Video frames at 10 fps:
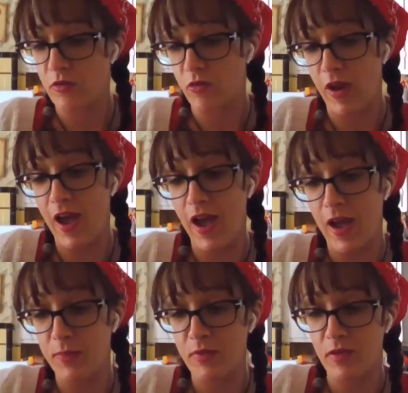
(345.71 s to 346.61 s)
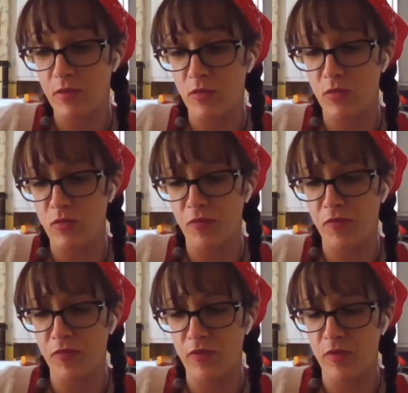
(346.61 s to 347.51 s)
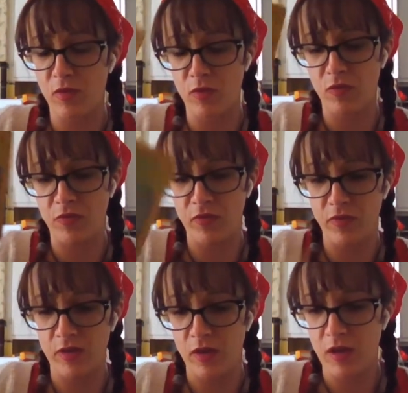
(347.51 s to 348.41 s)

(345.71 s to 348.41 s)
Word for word: Trapped. Oof. Oof.